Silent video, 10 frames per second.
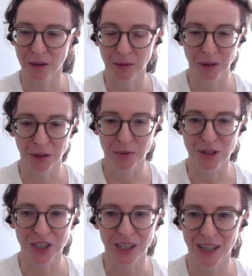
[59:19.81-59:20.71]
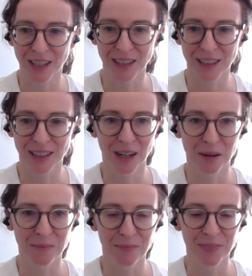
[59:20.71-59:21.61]
I really appreciate it.
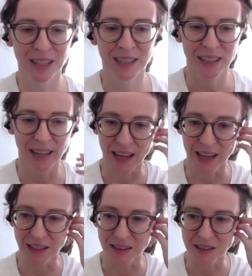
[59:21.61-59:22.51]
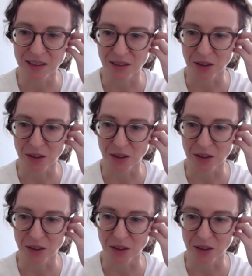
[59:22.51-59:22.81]
And,